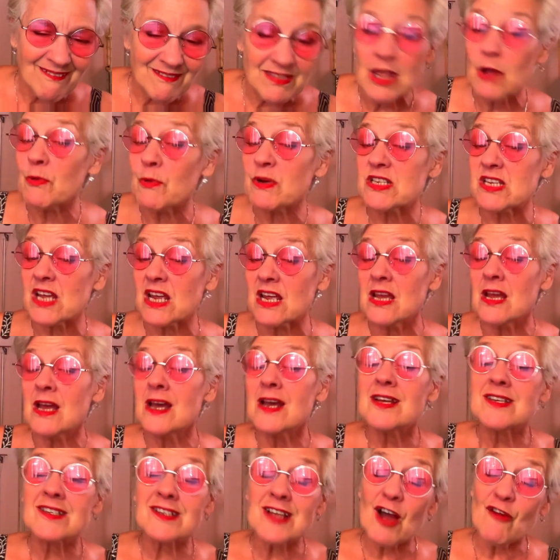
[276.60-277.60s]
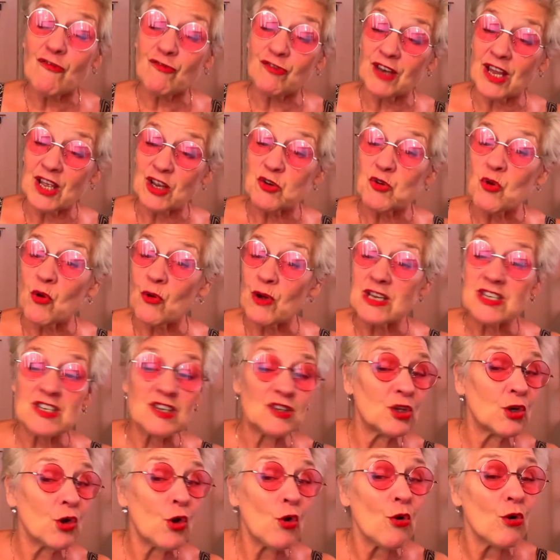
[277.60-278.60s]
There was a scuffling noise
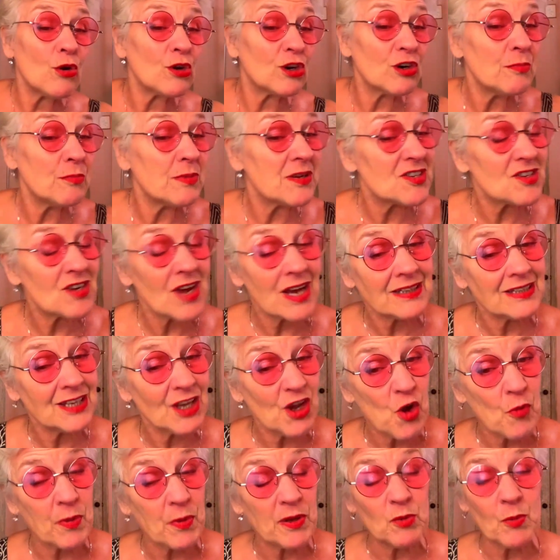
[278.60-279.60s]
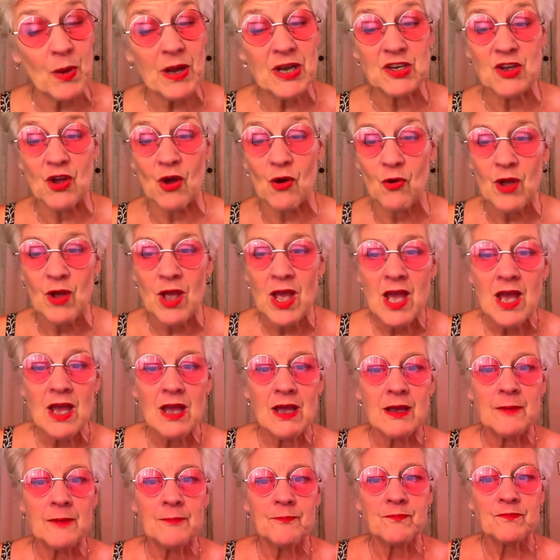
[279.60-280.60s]
in the corner beside the open window,
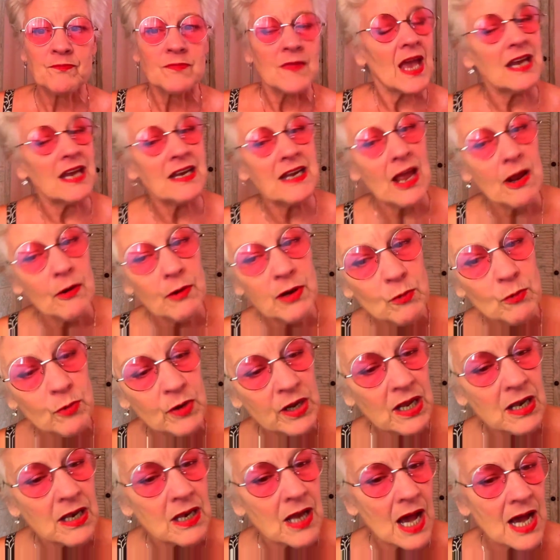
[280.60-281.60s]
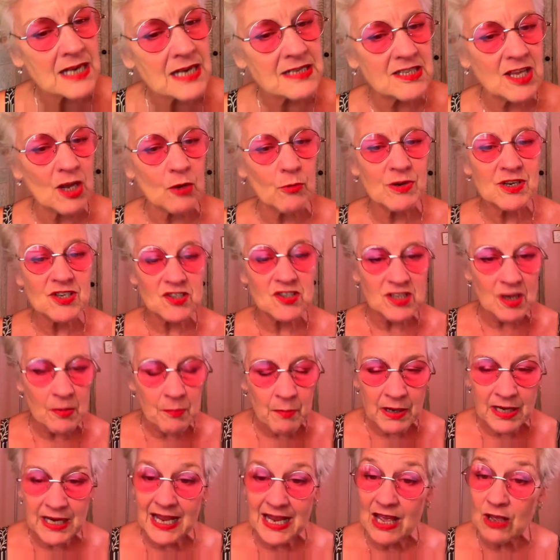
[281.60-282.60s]
and Harry realized there was
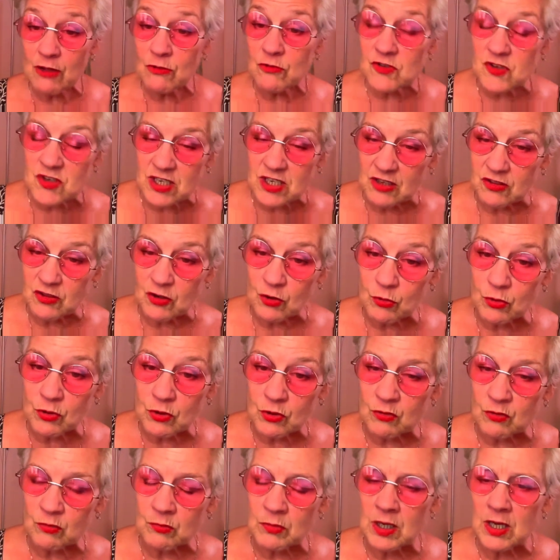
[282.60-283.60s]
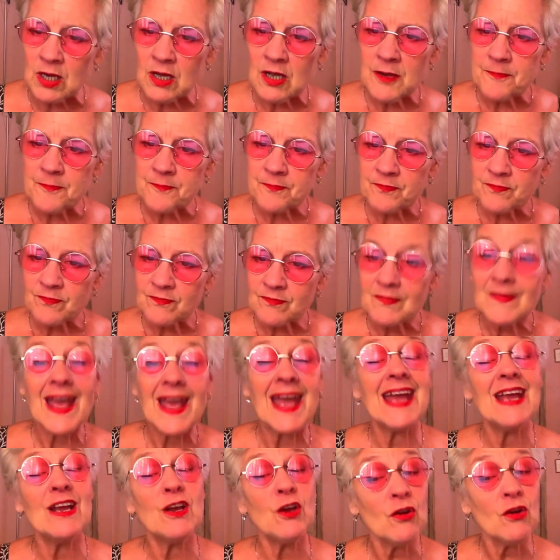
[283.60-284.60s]
somebody else in the room,
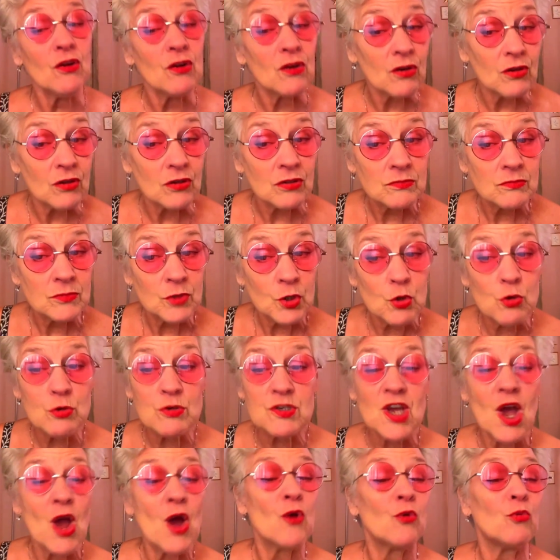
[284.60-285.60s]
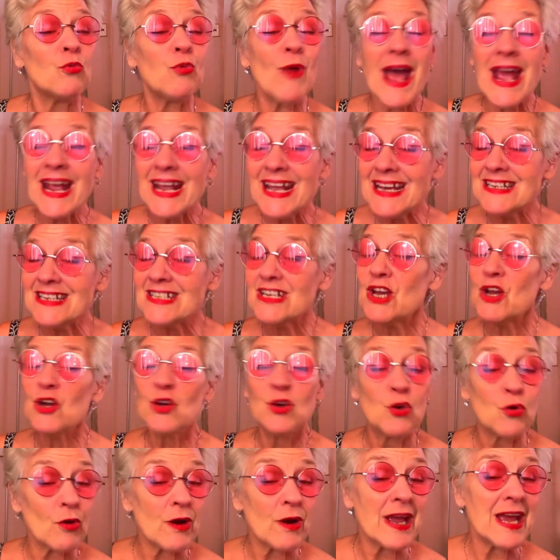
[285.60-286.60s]
a girl whose ragged
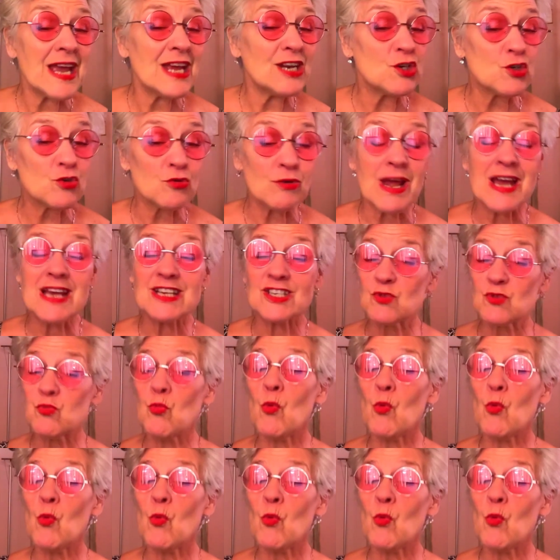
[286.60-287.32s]
gray dress